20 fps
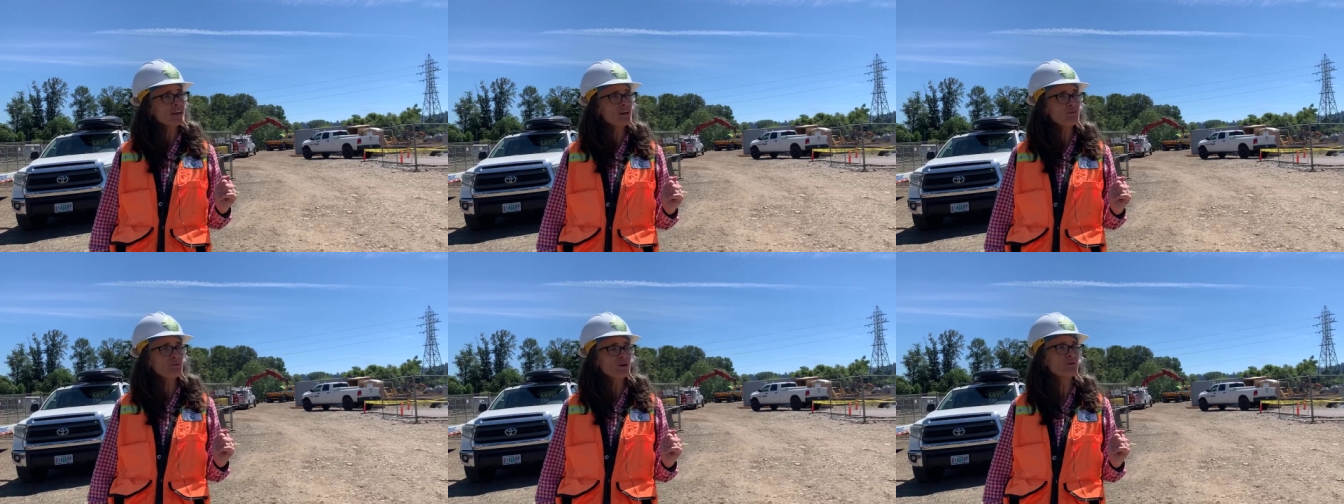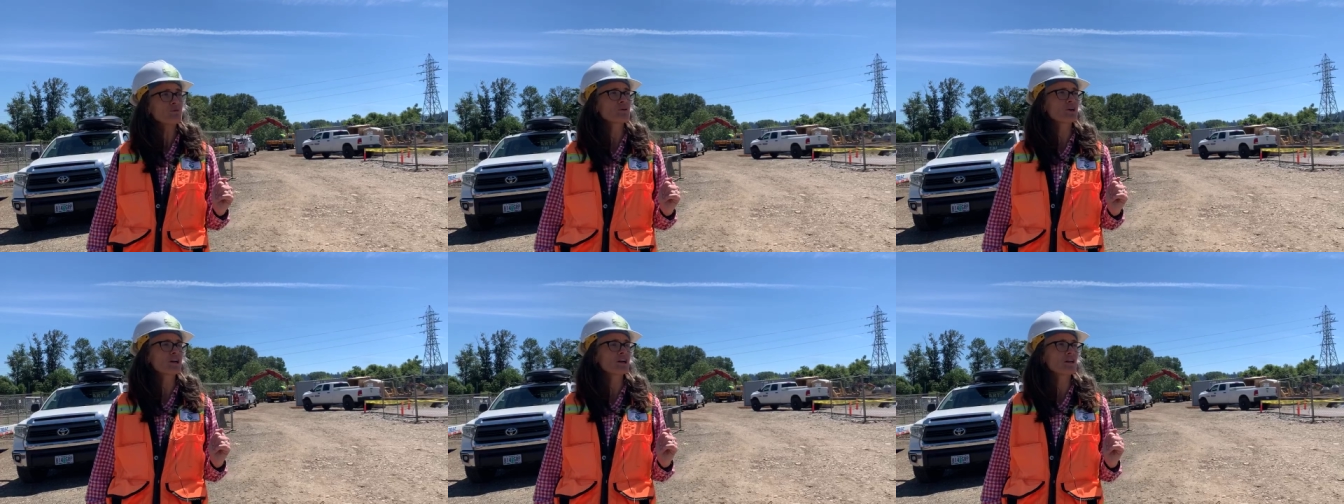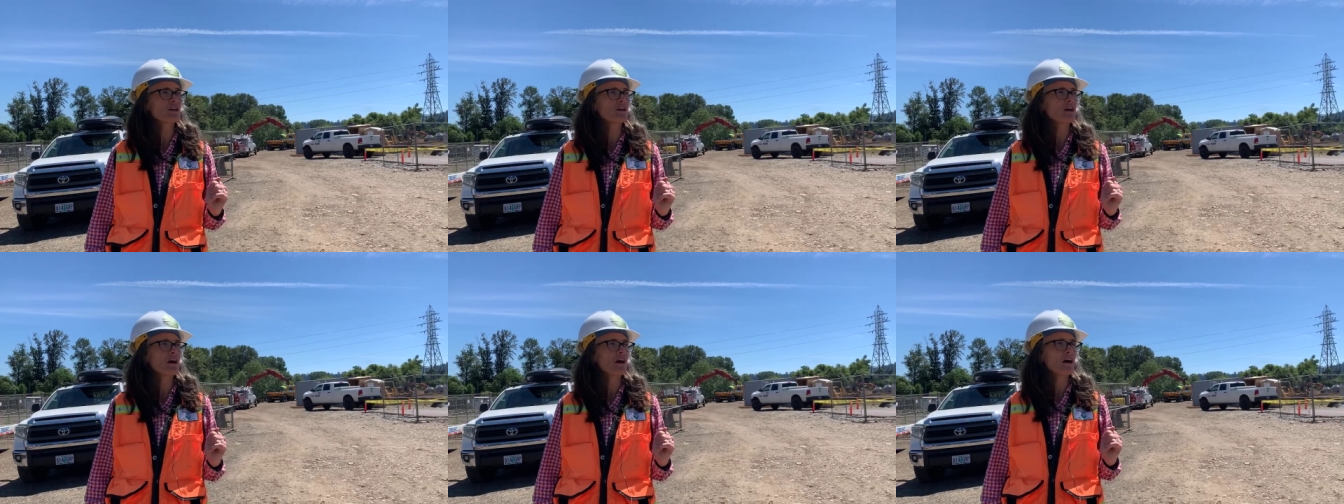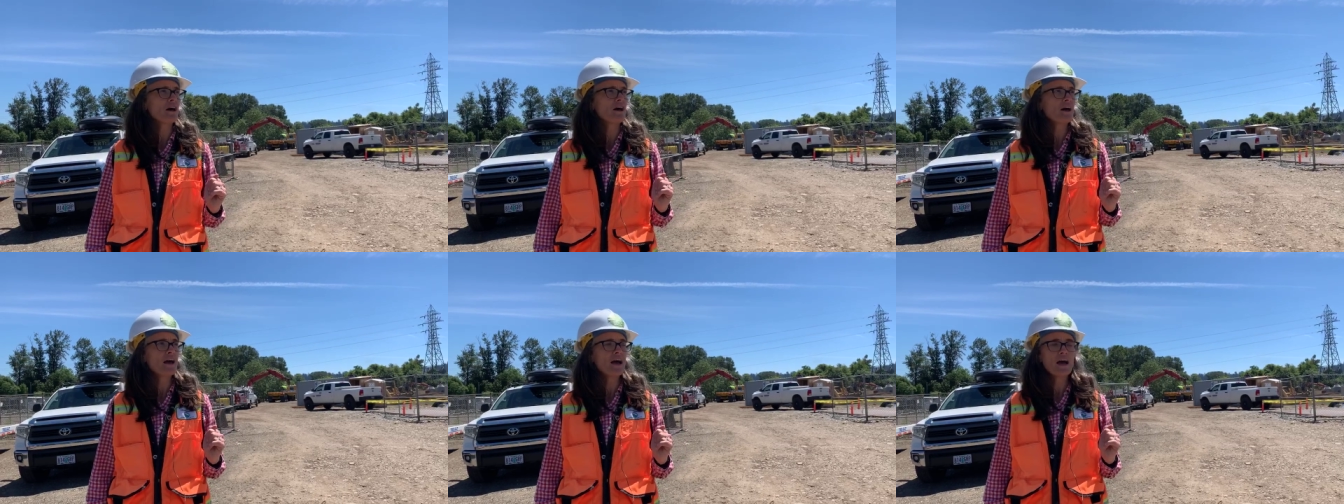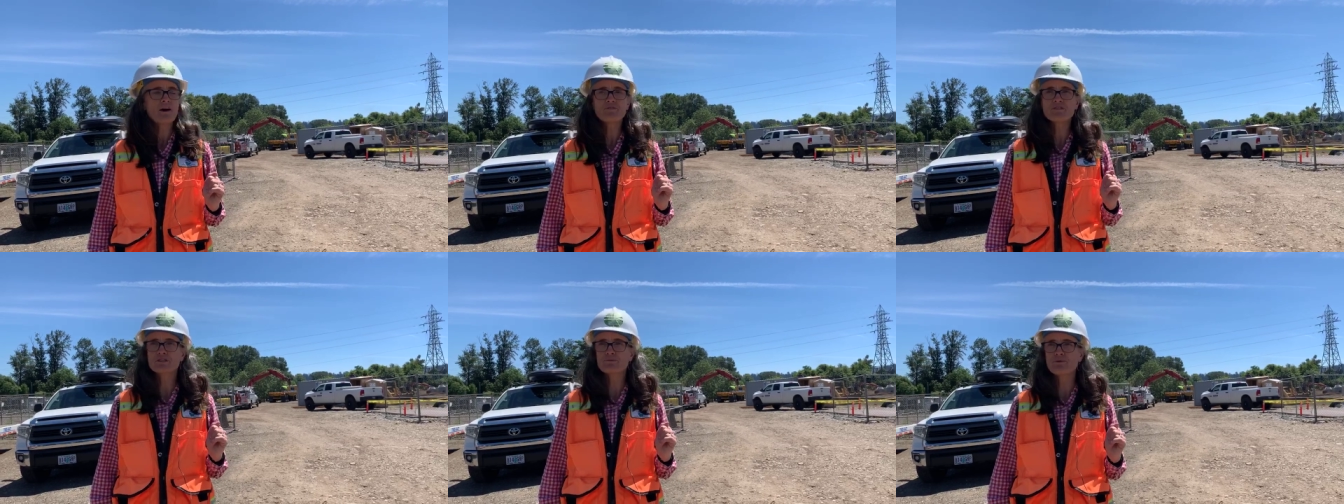we were going to
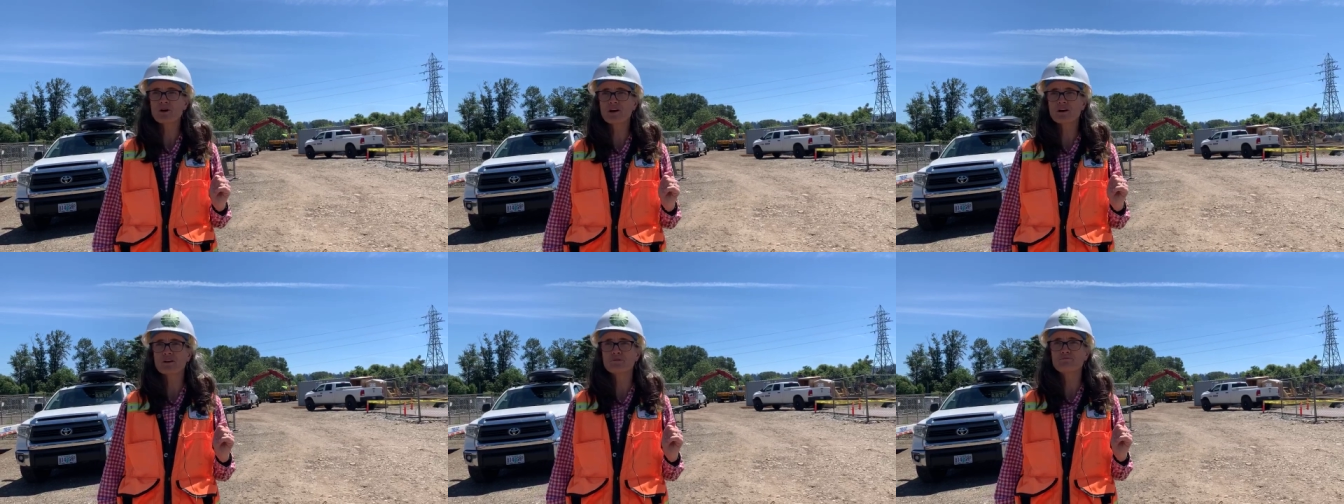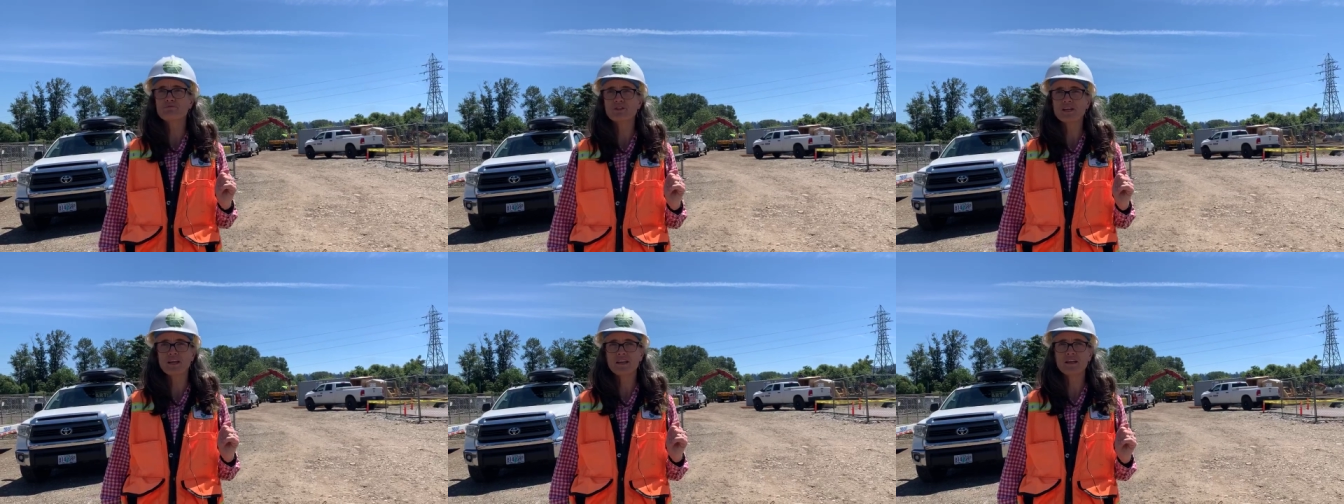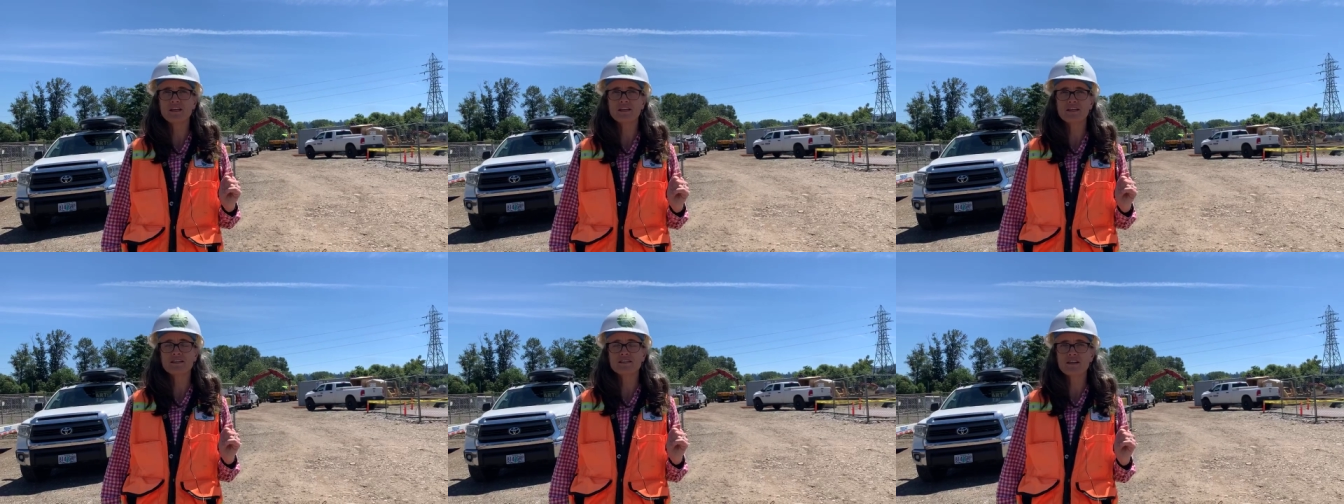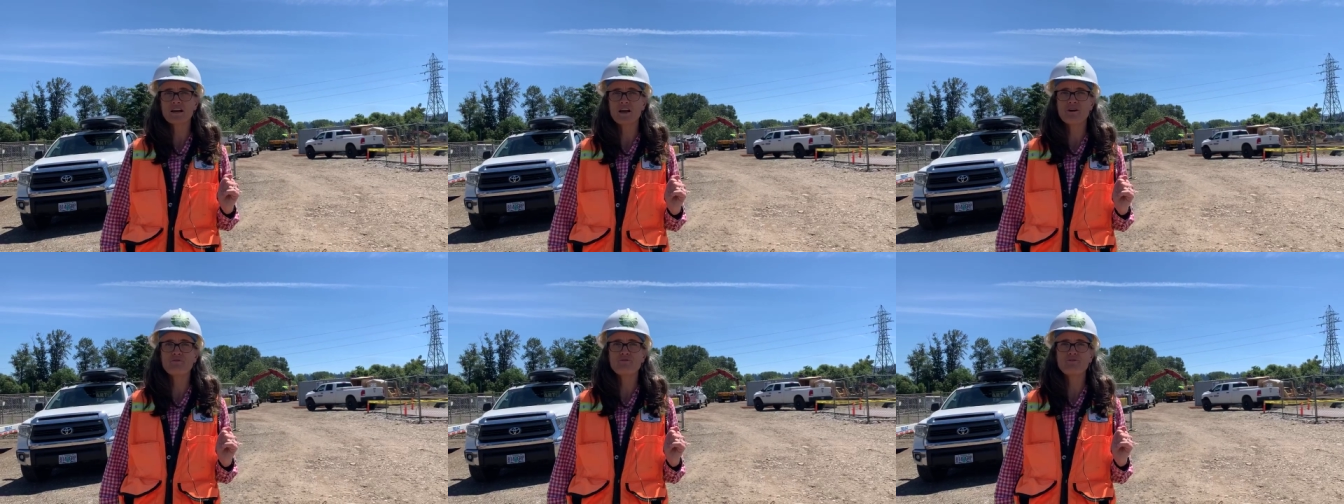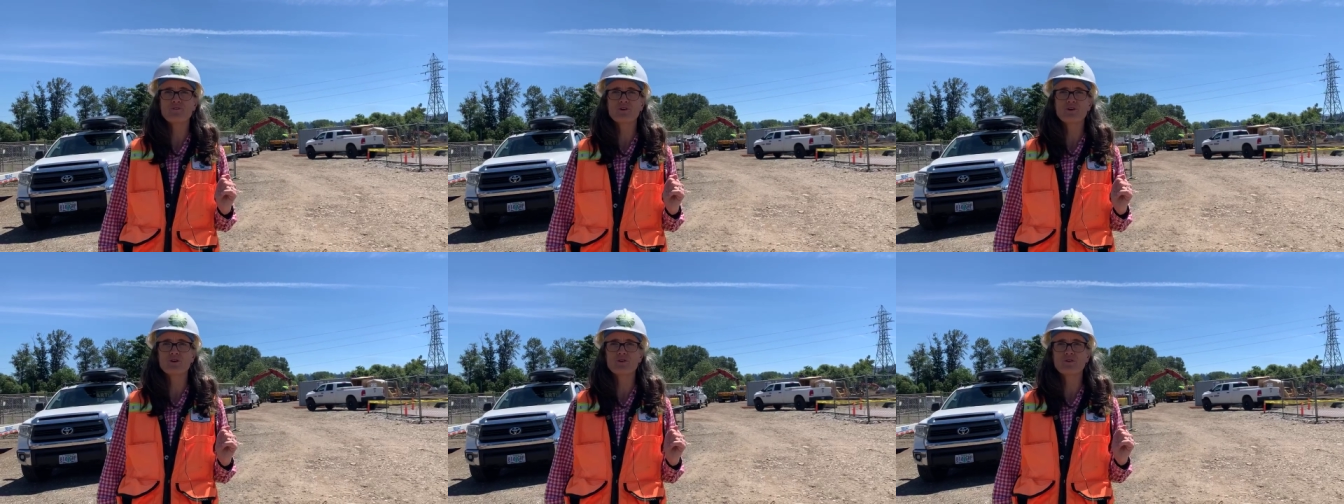have this park completed in time
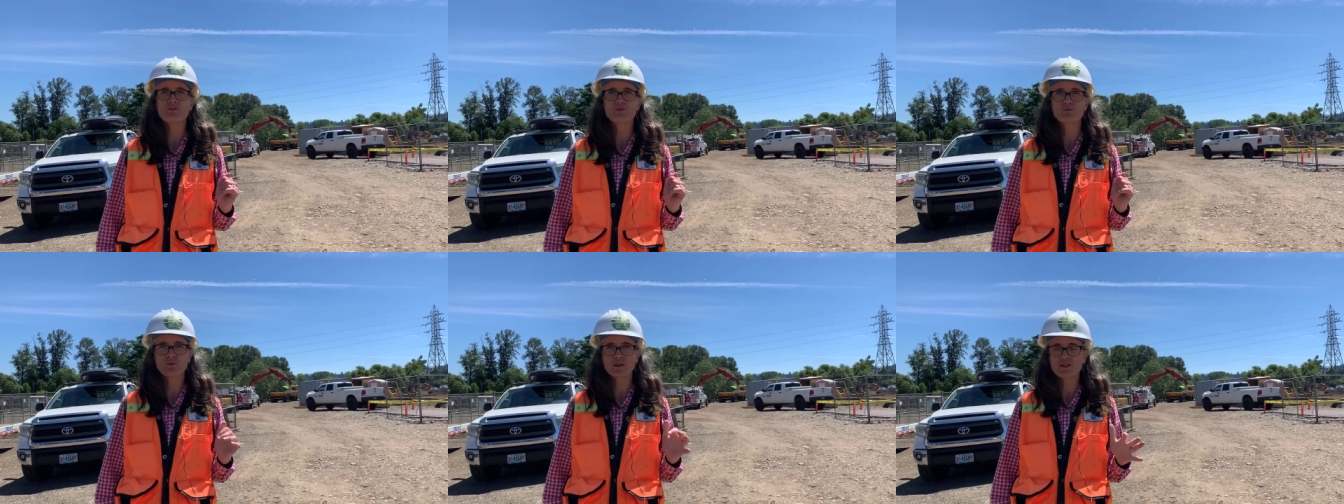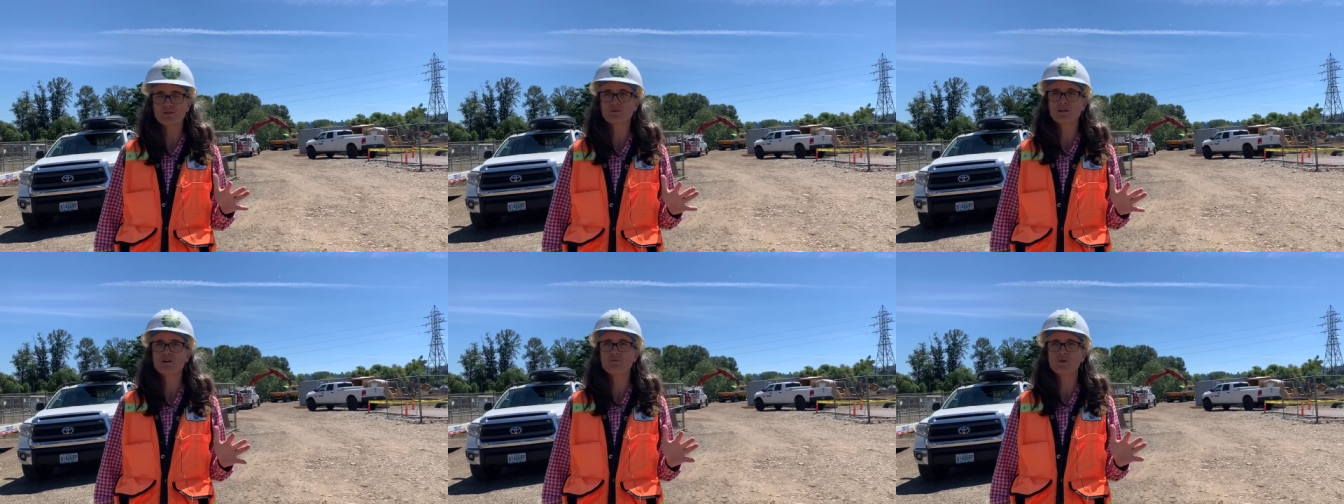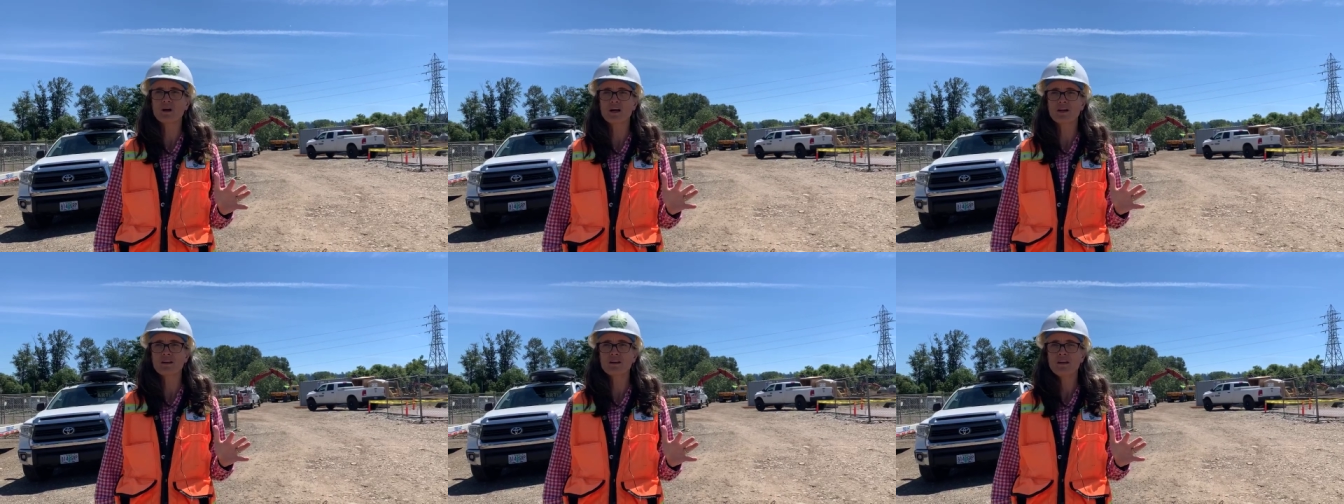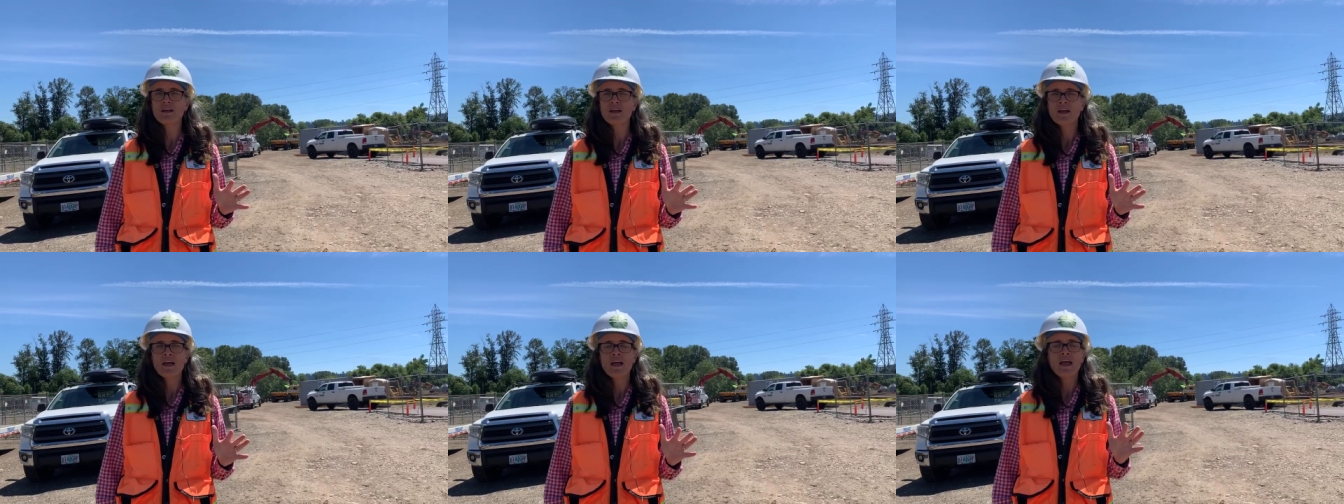for 2021,